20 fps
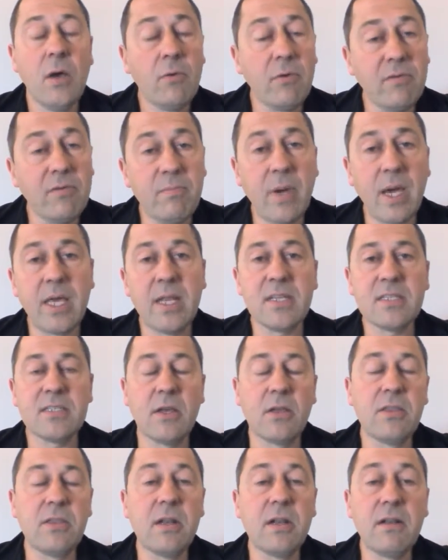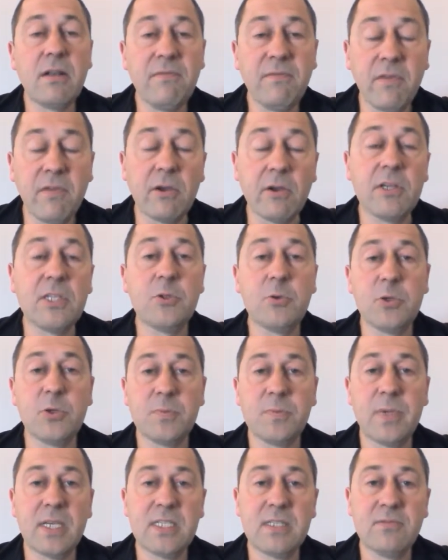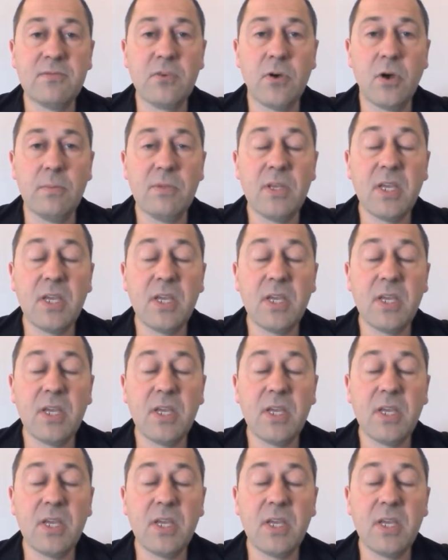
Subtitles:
We've made it so that in a very short space of time,